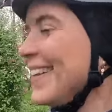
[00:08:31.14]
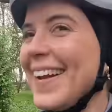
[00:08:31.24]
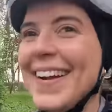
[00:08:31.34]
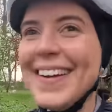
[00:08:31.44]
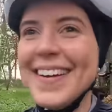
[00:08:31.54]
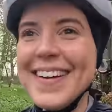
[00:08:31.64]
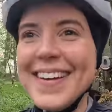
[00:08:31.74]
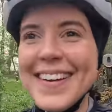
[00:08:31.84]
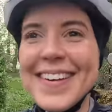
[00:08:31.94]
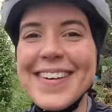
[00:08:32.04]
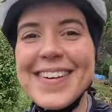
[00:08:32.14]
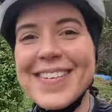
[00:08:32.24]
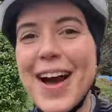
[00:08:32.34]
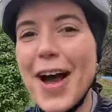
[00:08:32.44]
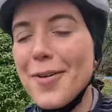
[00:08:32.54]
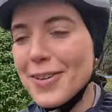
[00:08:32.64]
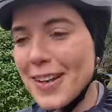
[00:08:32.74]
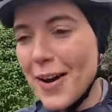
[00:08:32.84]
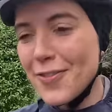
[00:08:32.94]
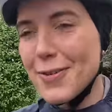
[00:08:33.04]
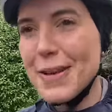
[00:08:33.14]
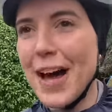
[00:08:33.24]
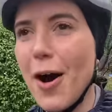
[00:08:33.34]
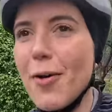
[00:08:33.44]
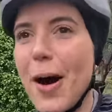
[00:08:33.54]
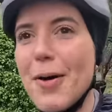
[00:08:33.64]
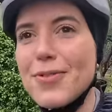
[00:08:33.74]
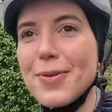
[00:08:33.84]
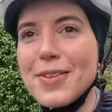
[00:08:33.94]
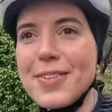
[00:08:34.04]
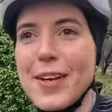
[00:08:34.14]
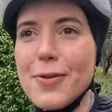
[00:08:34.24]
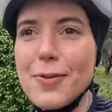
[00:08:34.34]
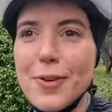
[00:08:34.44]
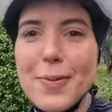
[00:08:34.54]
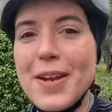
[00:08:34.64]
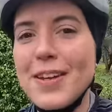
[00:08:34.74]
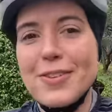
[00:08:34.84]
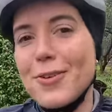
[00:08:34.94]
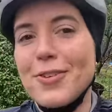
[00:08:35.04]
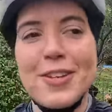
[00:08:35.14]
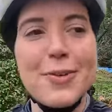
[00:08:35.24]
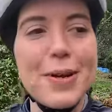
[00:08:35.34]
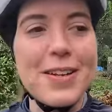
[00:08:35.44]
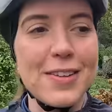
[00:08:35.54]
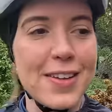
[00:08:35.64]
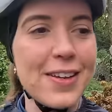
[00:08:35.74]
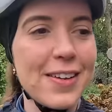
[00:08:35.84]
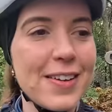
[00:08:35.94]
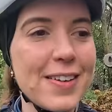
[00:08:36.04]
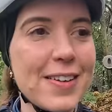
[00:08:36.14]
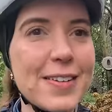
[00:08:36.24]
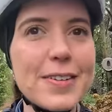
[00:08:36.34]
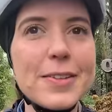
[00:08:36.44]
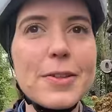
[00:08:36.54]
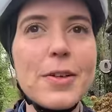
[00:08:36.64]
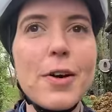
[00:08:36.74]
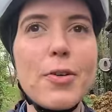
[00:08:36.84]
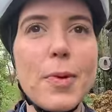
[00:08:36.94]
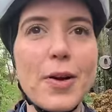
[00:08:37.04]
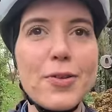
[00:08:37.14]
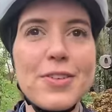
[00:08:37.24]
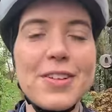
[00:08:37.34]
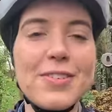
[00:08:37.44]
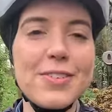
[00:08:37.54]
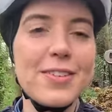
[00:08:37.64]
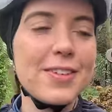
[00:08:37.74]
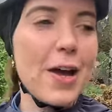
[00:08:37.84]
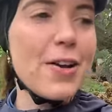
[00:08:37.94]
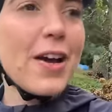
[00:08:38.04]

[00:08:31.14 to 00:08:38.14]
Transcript: Not unless you fall. Because Kyle was laughing at me like, oh, why would you want silk? But it is good in the wind, I think. Oh my goodness, listen to the sound.